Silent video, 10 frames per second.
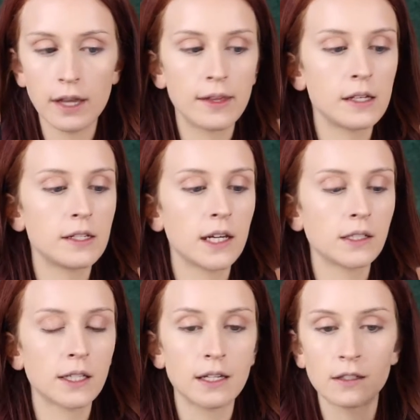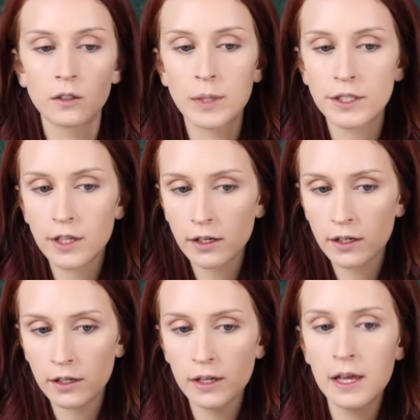and then Dusk is a little bit
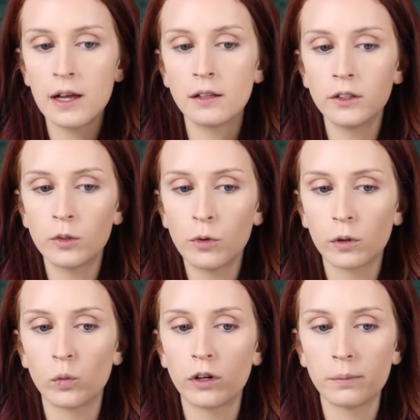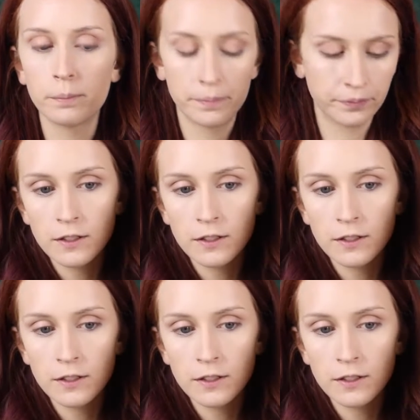darker, a little more warm.